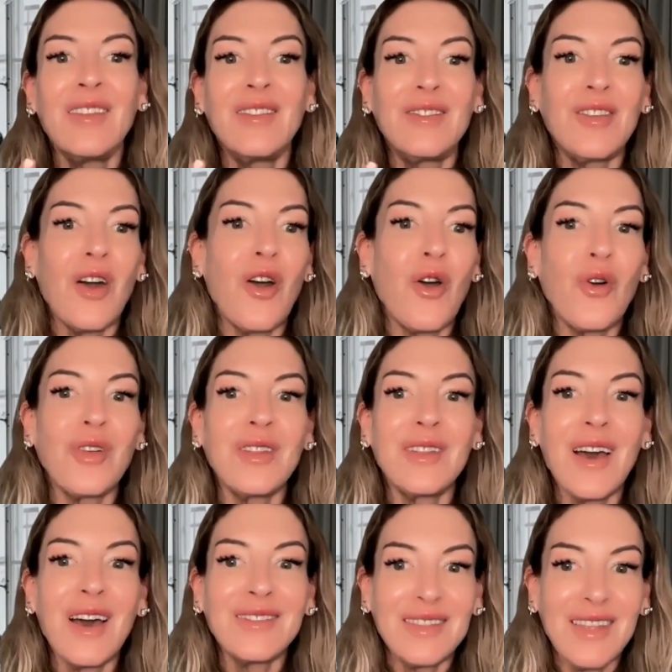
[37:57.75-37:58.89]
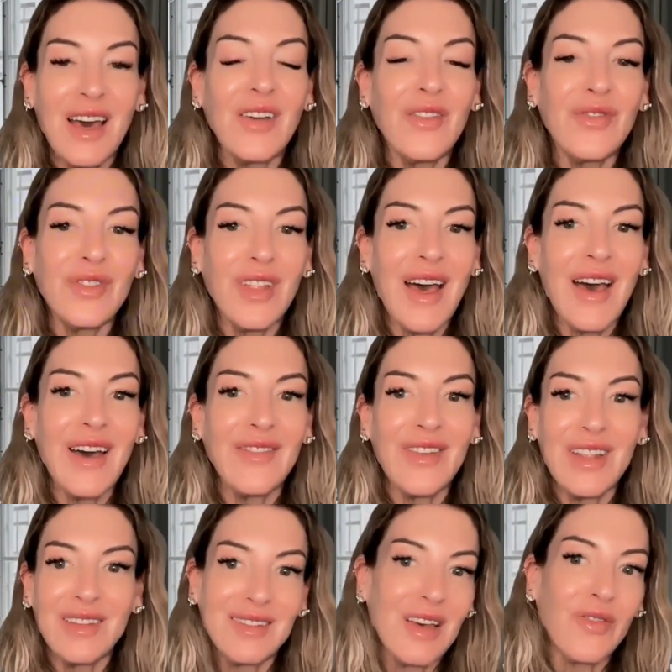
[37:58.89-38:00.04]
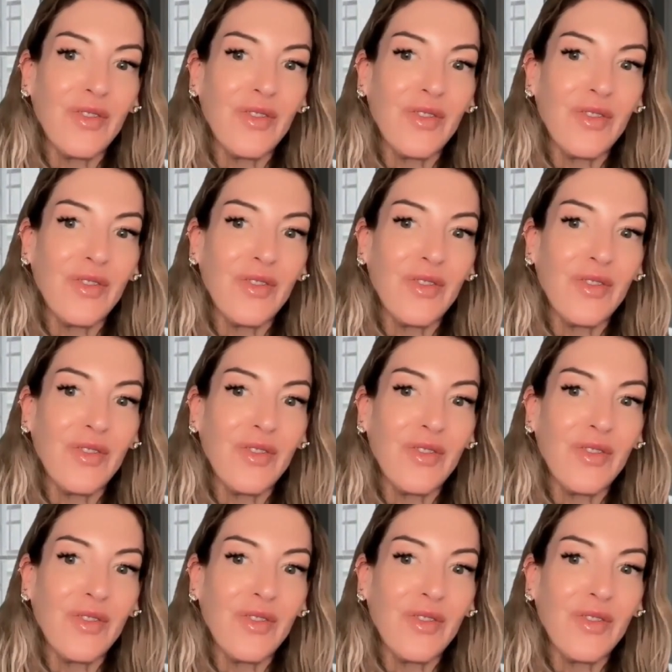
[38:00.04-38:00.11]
So self-love and